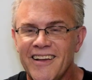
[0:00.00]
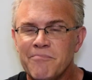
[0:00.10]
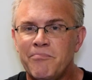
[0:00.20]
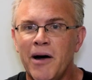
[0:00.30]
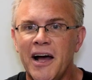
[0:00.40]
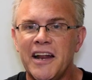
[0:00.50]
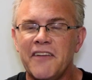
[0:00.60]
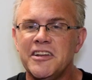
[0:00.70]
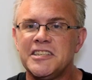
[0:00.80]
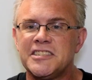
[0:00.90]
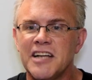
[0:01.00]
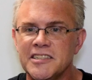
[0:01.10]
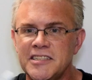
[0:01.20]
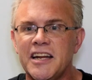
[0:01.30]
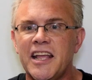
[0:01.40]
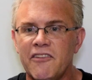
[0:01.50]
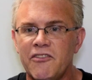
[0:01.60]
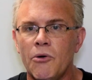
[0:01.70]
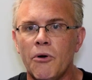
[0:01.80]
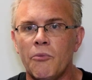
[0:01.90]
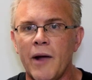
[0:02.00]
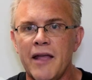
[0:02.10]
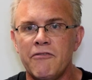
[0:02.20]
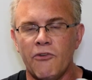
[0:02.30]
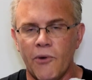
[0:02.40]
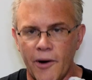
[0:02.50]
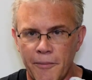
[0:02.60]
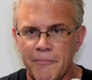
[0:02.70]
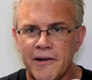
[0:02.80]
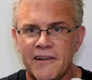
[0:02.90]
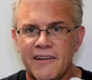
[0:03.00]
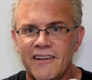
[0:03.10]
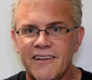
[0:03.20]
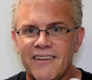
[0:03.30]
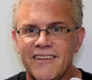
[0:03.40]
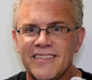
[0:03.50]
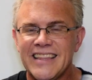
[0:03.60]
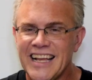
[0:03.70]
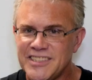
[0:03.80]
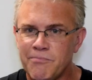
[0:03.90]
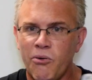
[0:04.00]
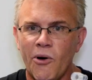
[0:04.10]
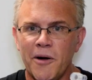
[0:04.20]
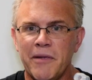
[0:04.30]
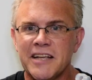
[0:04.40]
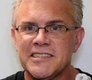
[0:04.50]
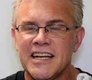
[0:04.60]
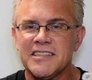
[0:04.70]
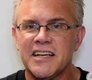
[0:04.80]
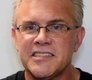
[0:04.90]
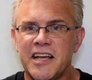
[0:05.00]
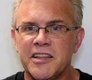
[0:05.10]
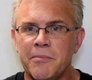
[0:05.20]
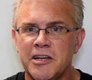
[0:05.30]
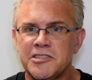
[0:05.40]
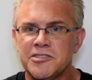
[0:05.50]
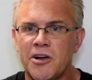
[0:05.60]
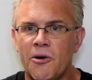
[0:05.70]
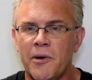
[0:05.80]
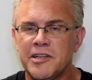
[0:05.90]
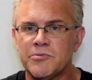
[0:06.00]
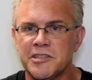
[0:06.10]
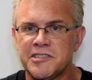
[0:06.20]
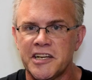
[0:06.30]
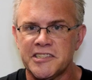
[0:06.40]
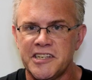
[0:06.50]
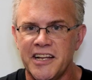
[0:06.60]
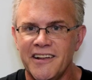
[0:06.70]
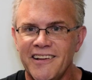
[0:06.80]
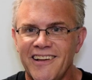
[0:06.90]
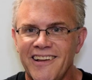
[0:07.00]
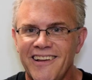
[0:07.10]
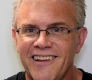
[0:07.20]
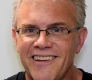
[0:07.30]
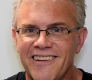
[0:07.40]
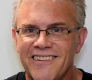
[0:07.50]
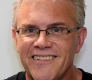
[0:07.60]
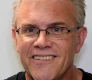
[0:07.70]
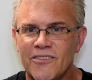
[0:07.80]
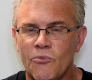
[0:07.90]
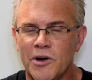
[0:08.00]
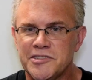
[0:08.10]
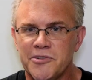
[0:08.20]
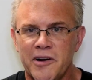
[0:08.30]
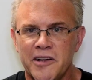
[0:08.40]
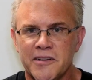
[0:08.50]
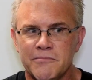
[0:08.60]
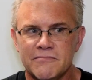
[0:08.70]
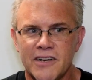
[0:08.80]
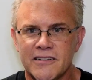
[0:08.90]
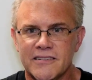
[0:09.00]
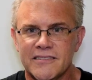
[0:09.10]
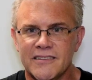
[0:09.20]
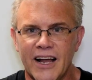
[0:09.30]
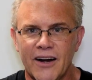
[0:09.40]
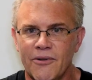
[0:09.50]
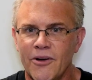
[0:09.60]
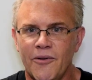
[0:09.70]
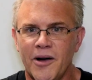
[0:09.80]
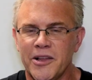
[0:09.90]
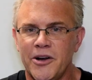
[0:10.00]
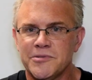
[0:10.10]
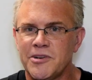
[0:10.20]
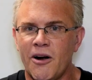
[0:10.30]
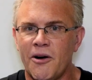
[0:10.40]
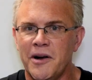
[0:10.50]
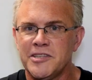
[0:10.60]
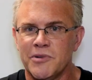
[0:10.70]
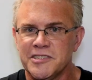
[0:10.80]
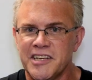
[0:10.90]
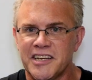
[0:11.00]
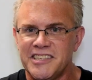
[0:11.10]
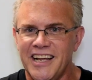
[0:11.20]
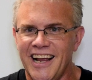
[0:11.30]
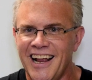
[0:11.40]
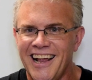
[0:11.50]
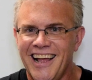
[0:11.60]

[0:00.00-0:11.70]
But if it doesn't give you a waveform, that's important because that's like saying the patient's heart rate is 160. What's the rhythm? Well, I don't know. All I know is their heart rate's 160.